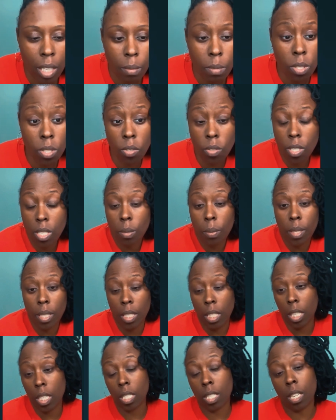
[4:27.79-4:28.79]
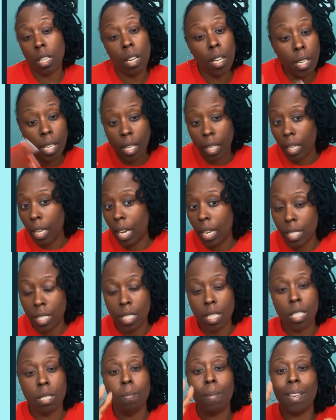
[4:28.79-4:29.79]
I'm just gonna see what it does. Again, guys,
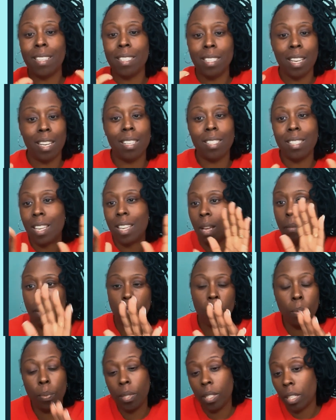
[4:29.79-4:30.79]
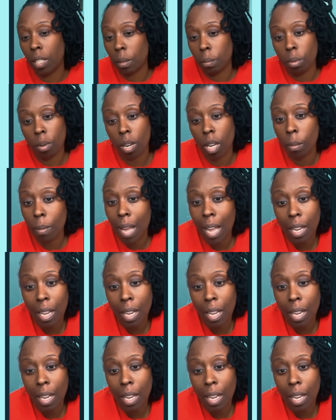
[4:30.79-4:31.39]
this is my second time ever putting in a prompt.